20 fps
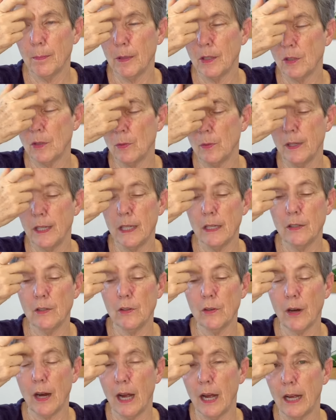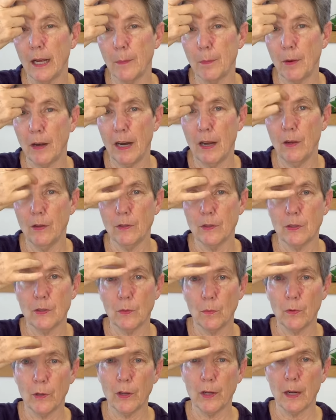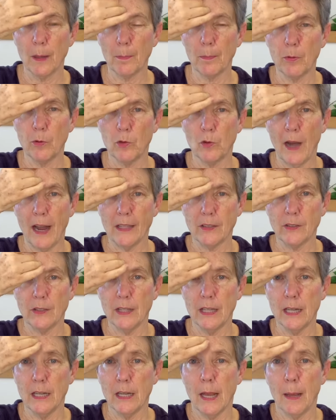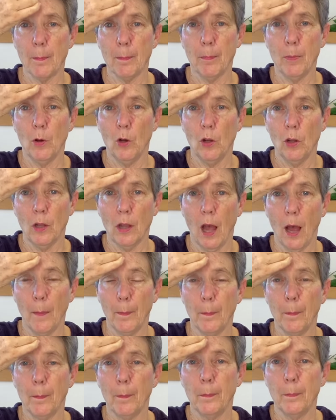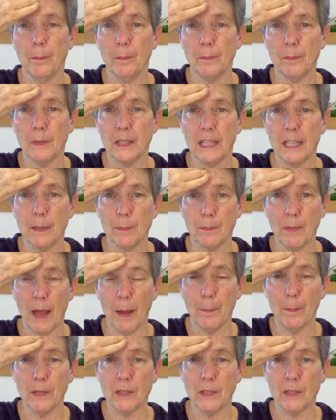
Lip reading: between your eyebrows. We're going to press in and pull up. Keep that